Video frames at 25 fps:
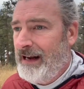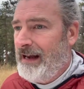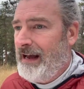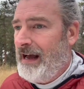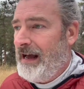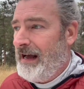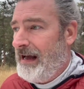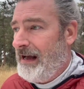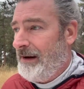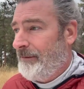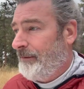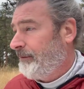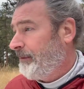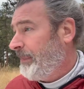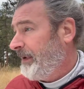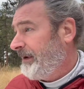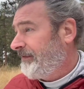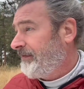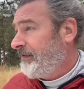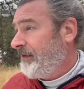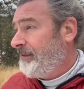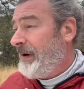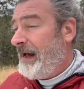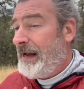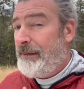Um, but
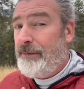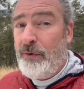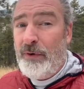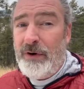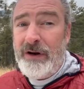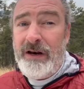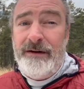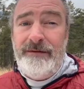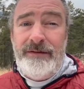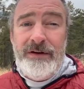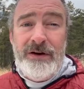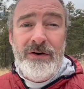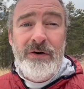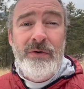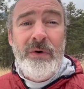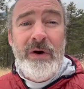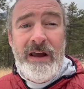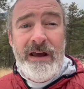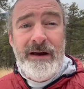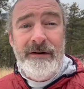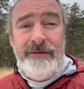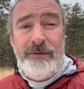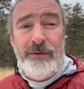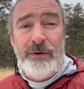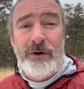from my point of view,
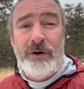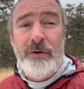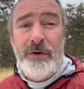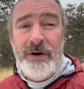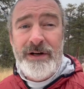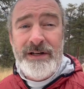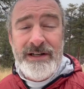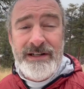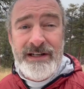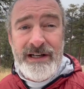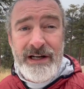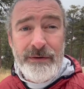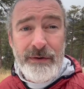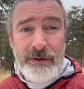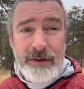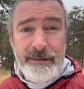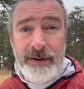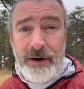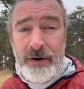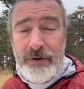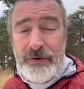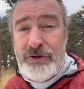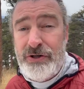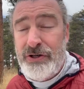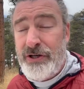if we're going to deal with the
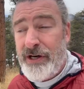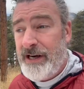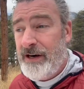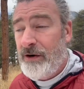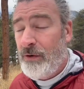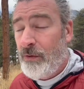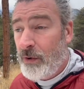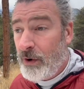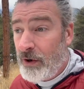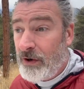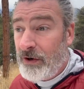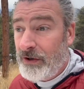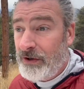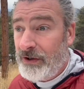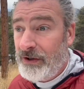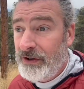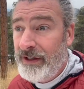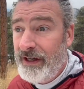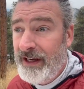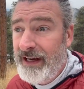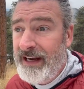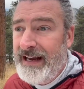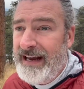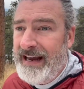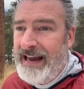post China world,
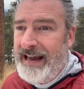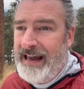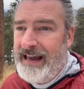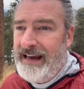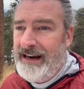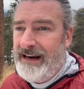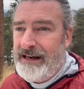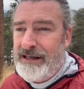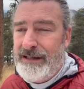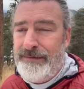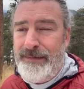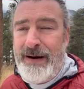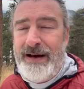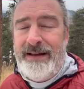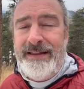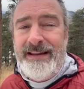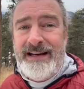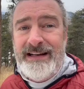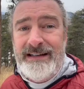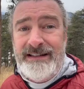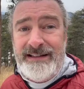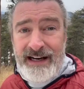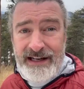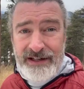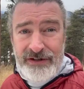and expand
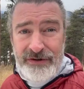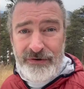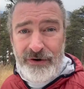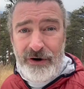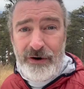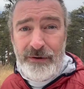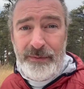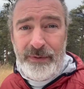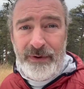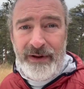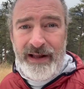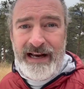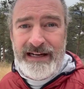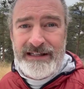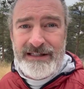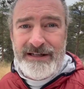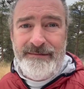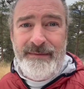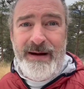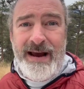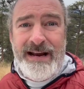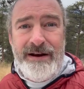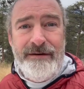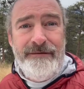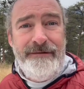the industrial plant to
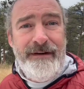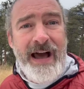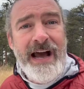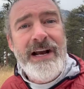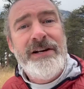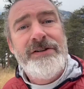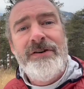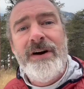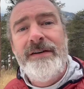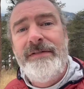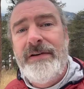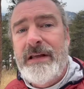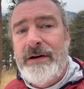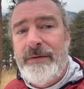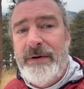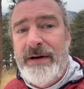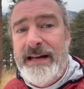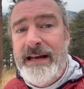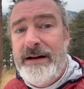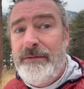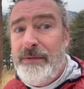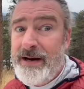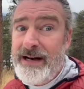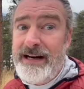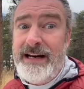manufacture everything we
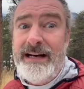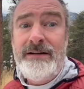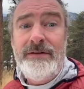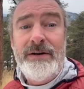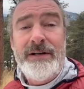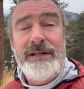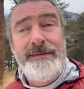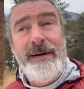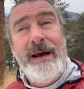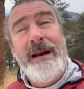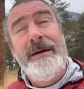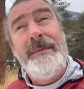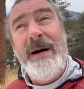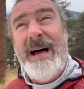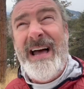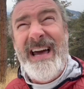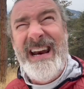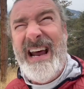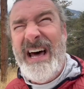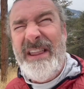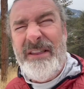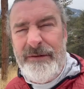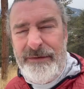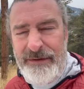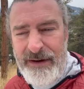need, we need to expand it by
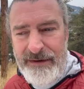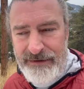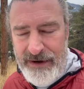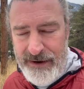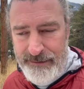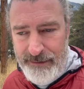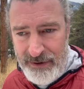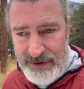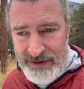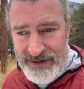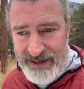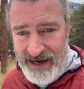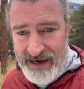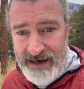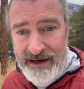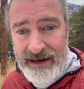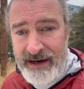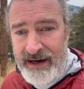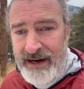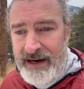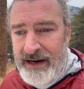another 50%.